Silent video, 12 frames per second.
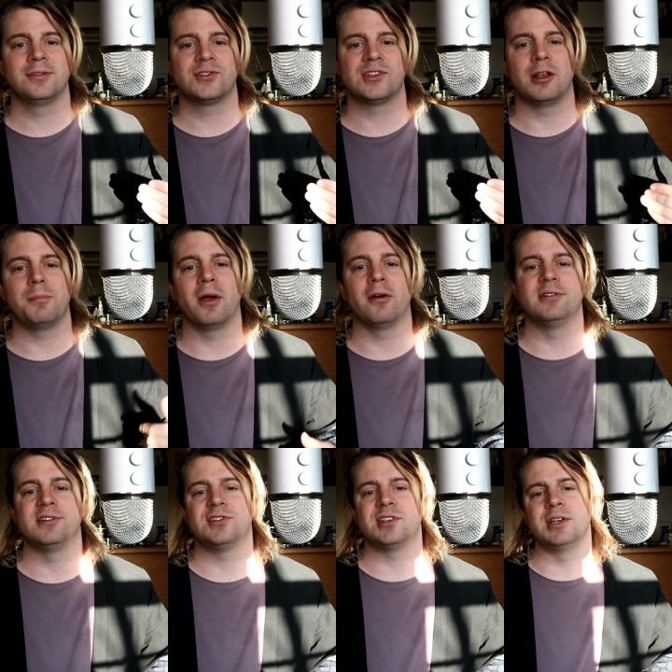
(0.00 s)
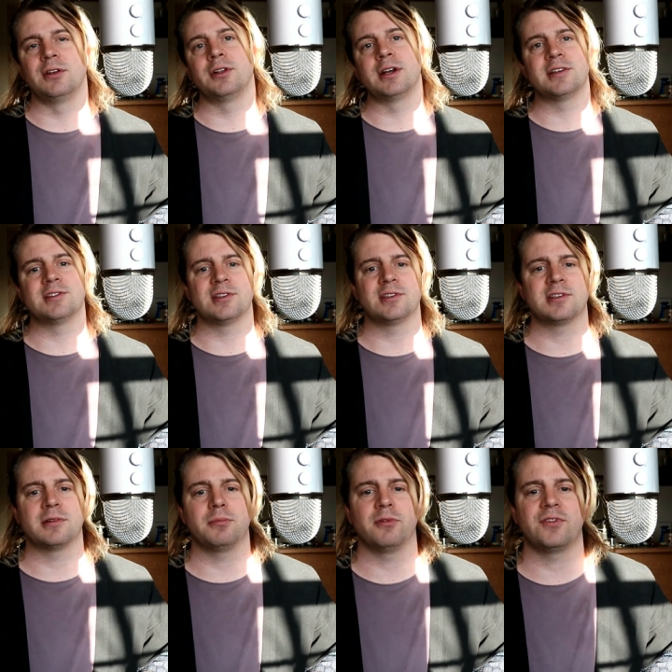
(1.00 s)
said Meredith Steele, an
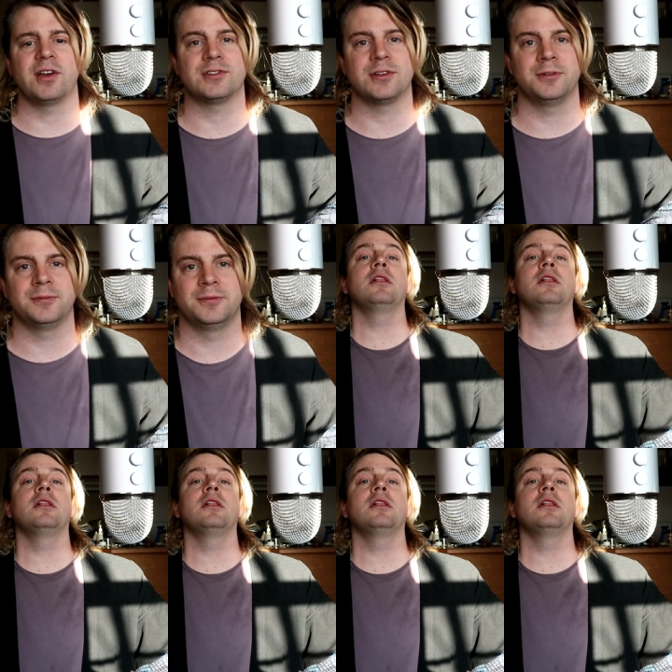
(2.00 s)
assistant professor.